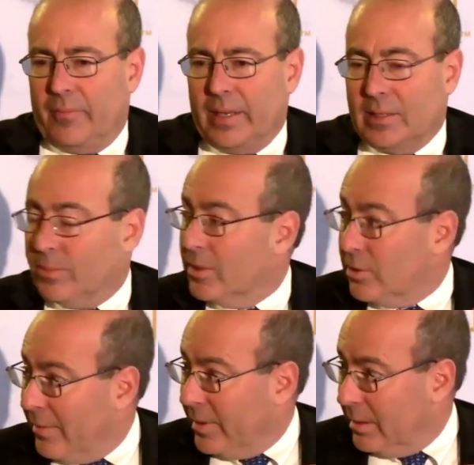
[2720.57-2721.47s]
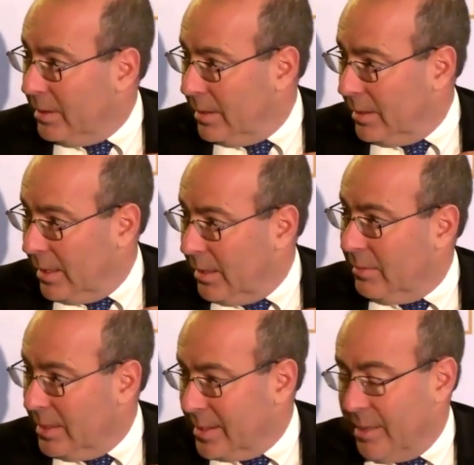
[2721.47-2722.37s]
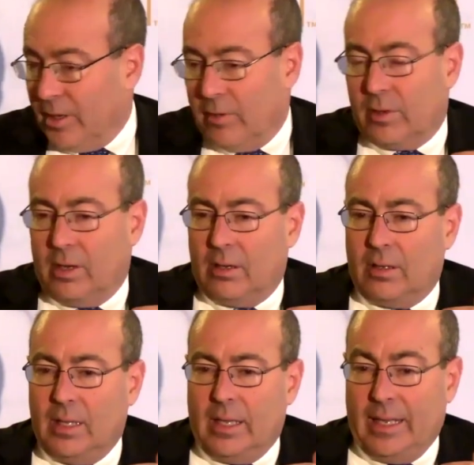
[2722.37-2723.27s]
is what's driving the sentiment overall.